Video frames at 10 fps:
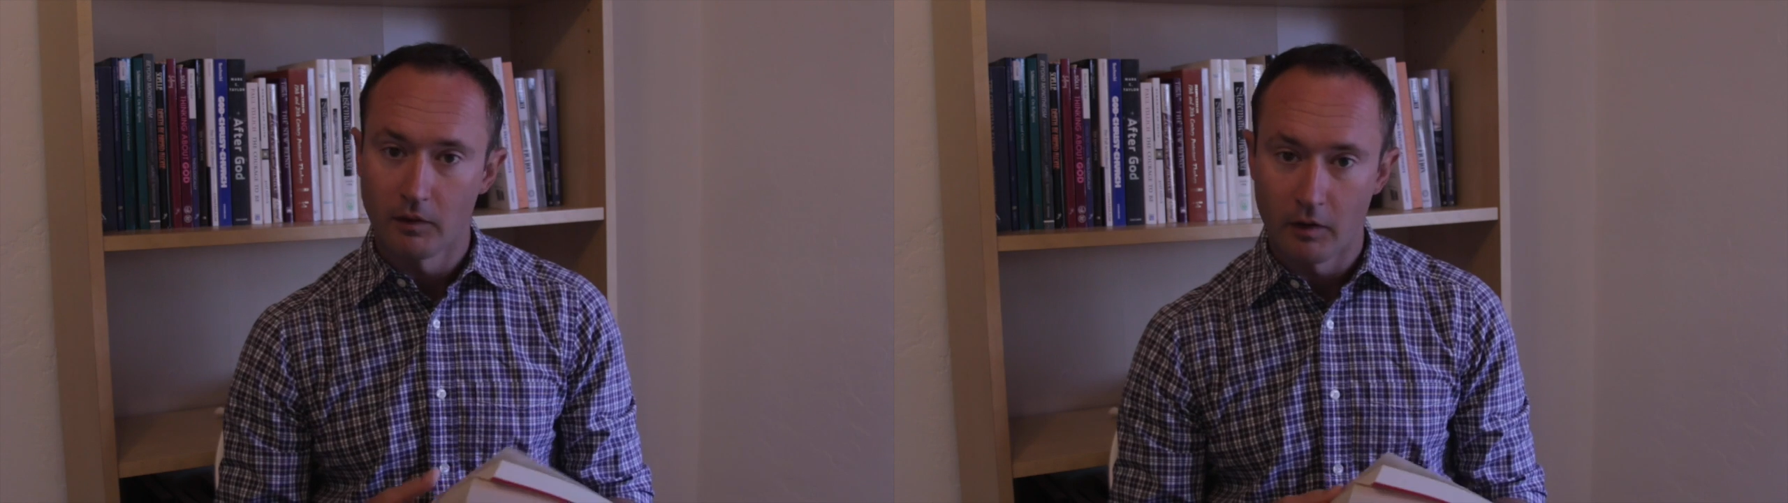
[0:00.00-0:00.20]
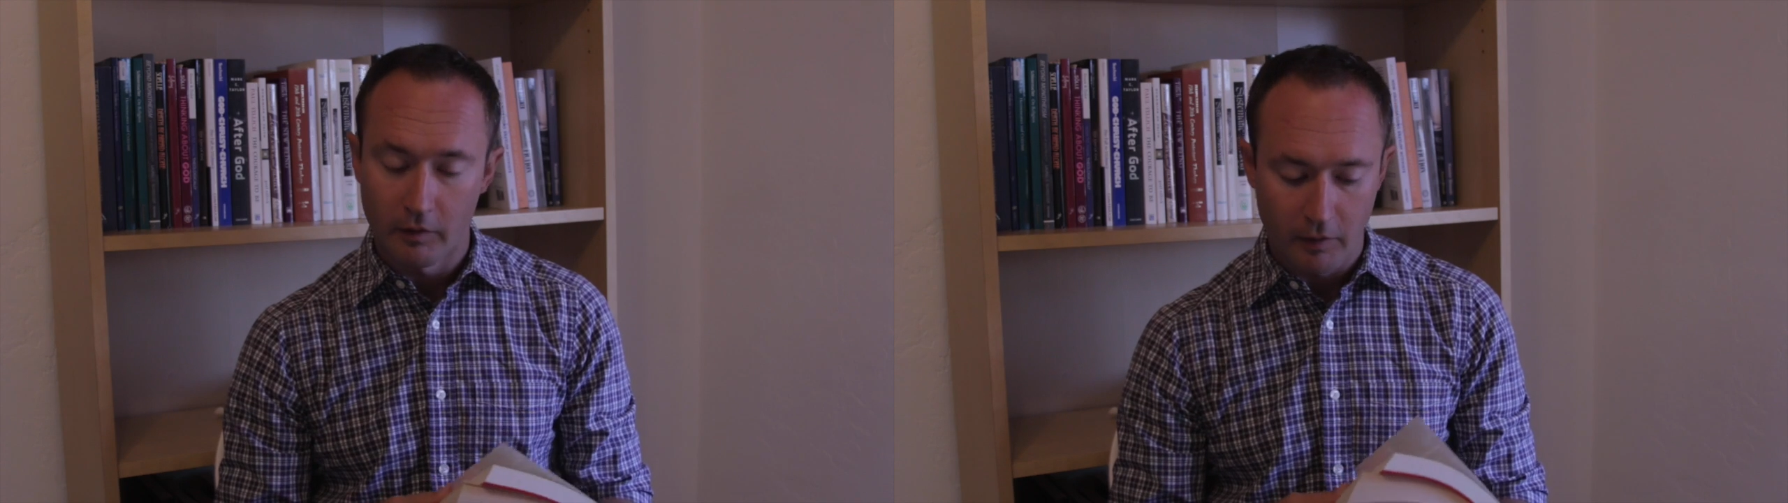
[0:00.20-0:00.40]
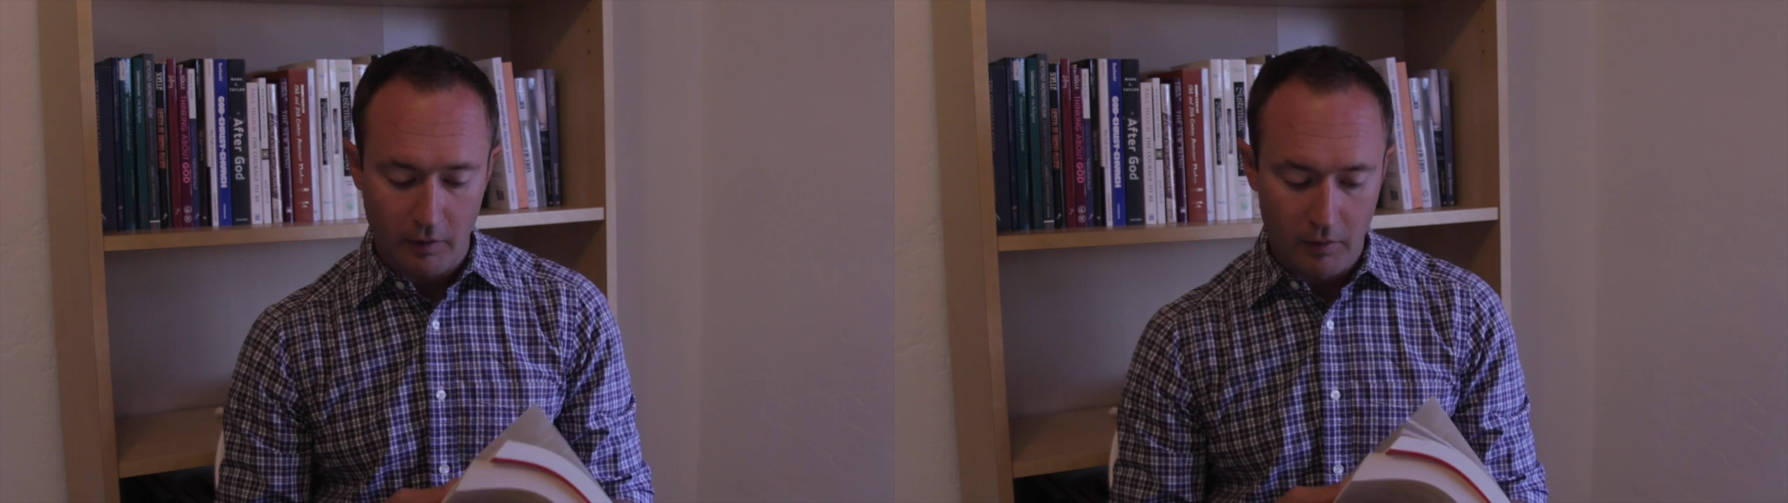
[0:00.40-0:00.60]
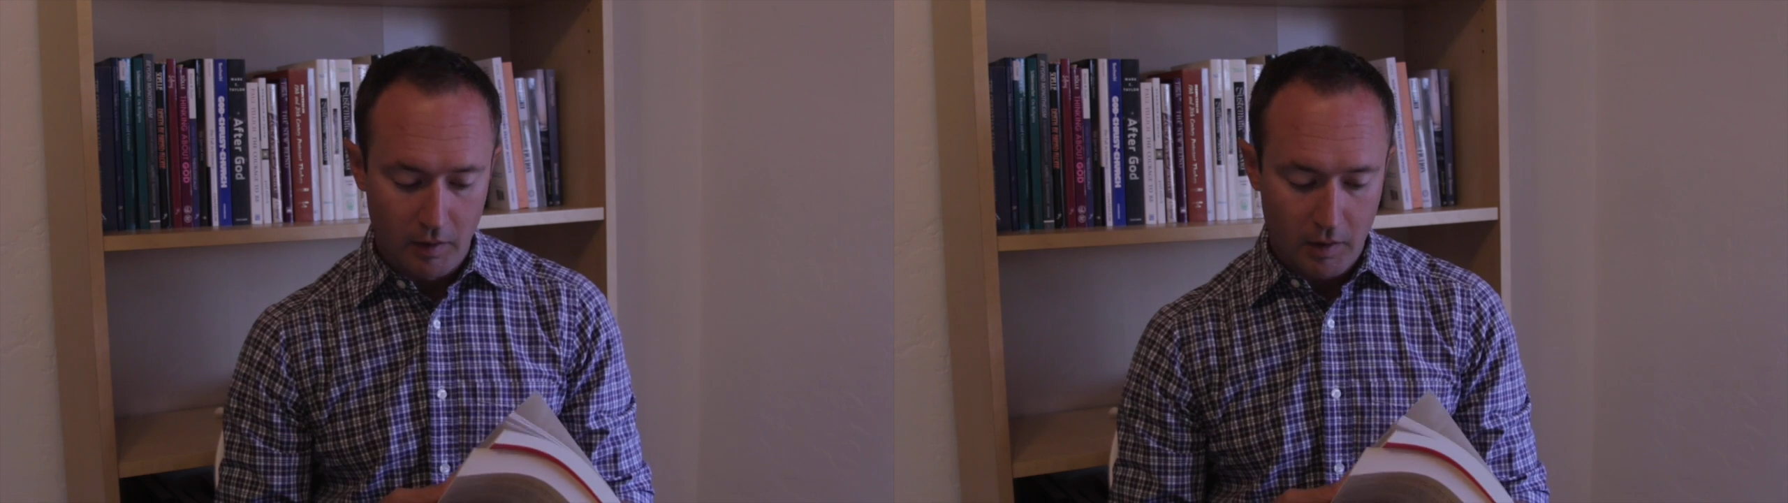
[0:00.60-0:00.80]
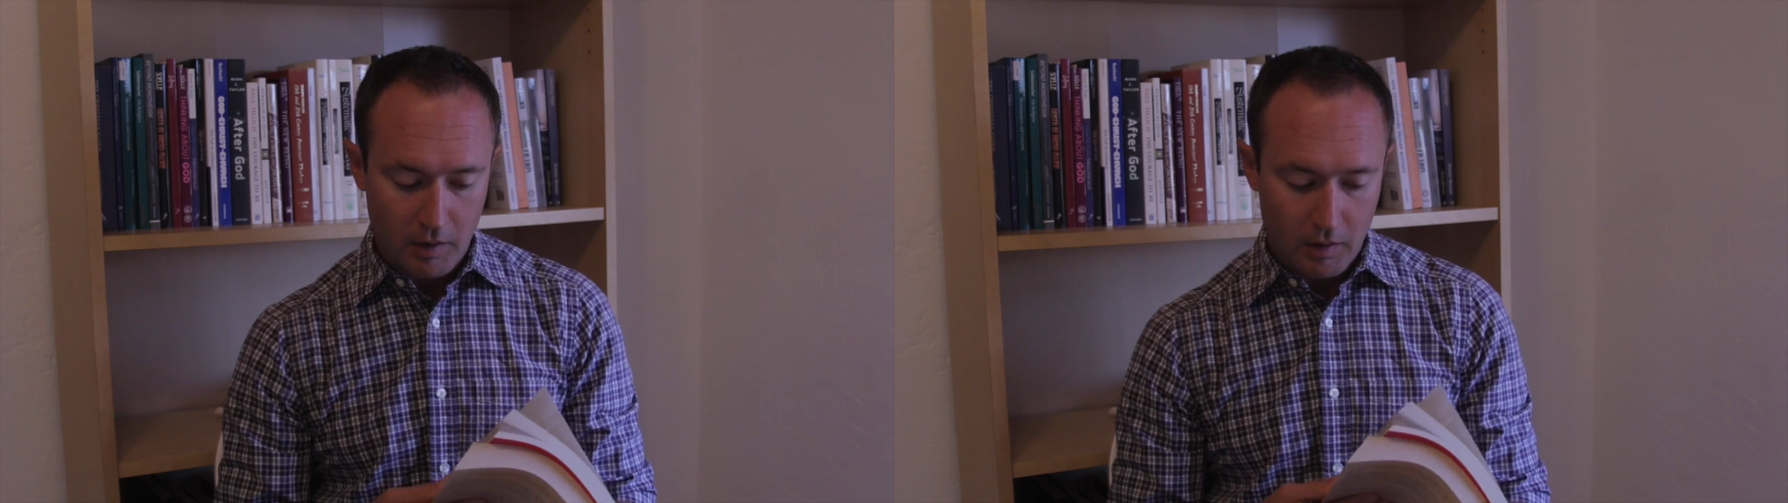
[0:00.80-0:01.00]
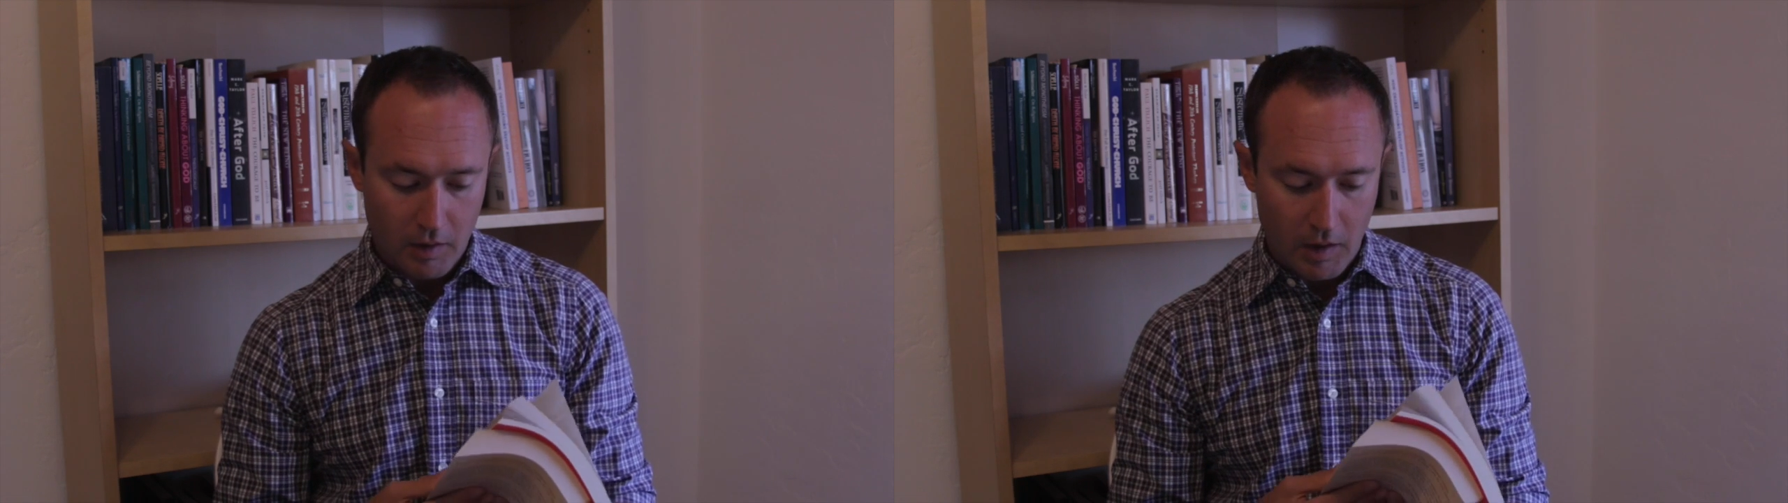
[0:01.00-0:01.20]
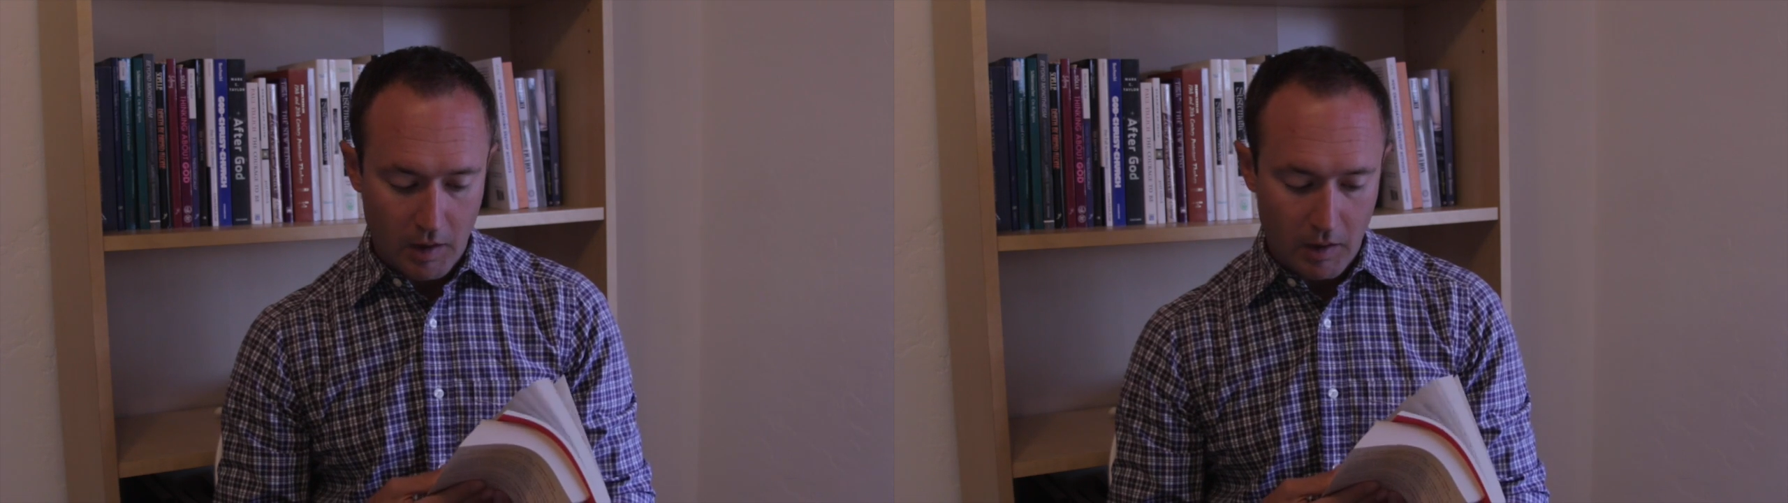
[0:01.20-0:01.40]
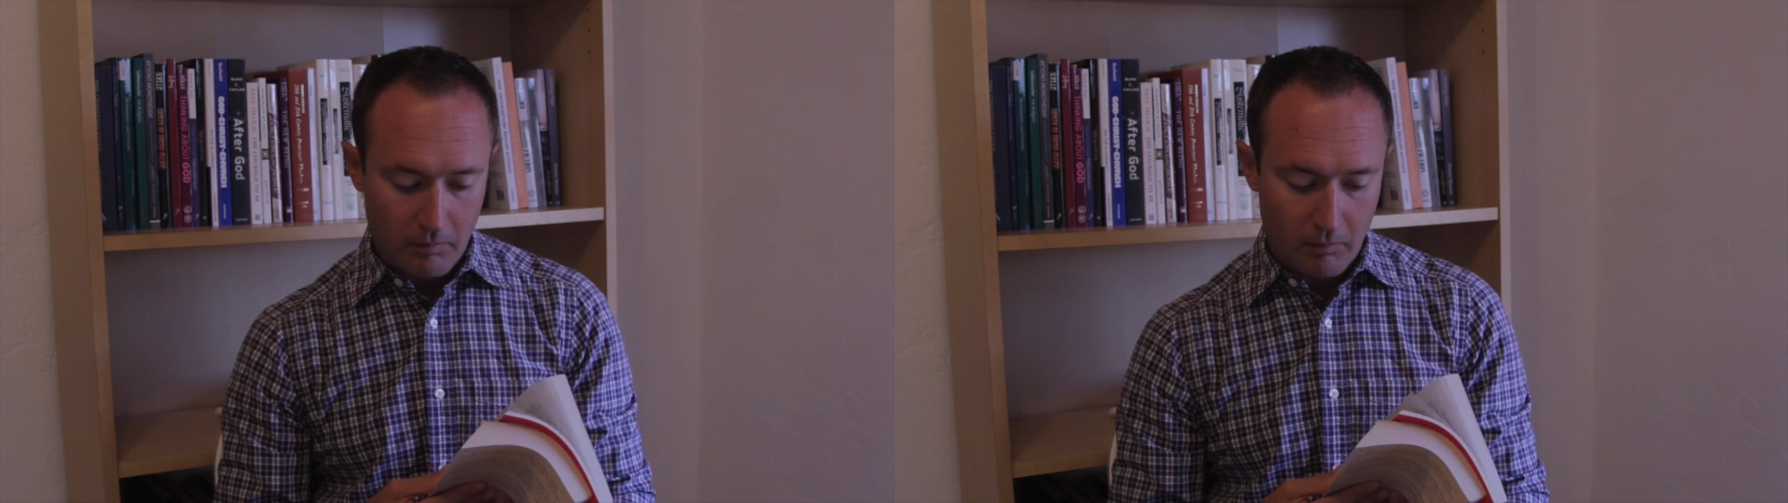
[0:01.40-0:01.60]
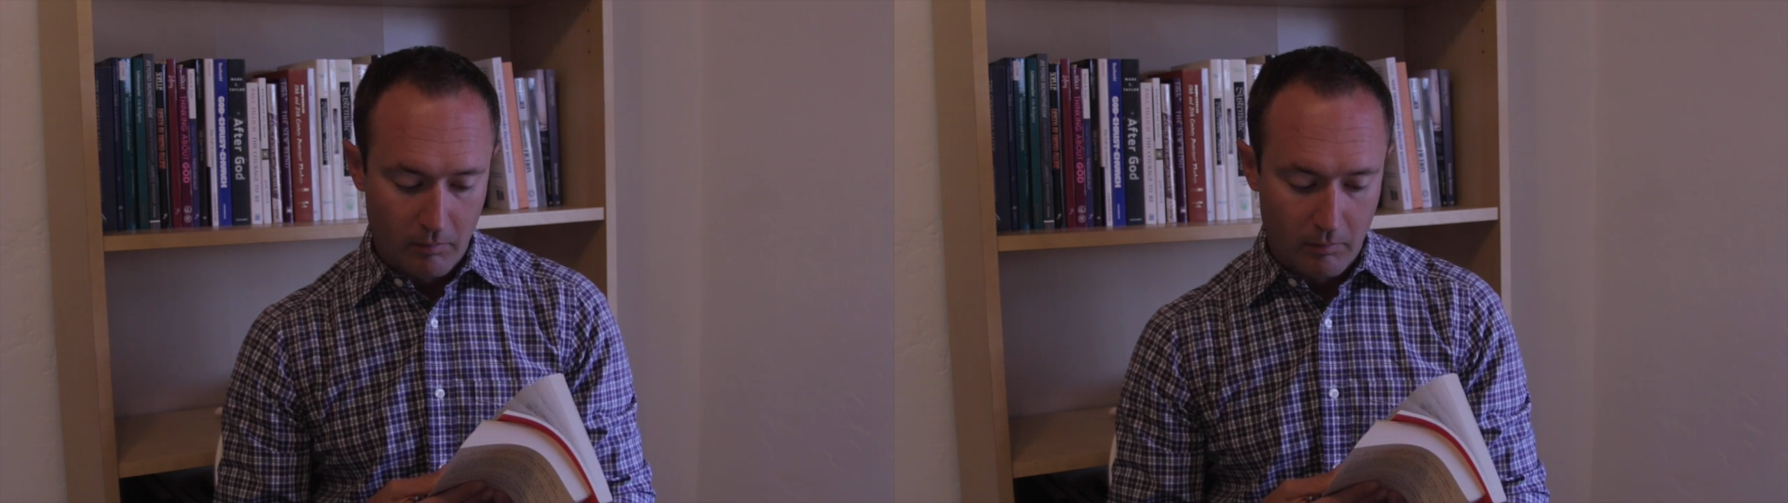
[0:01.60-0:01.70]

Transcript: longer, but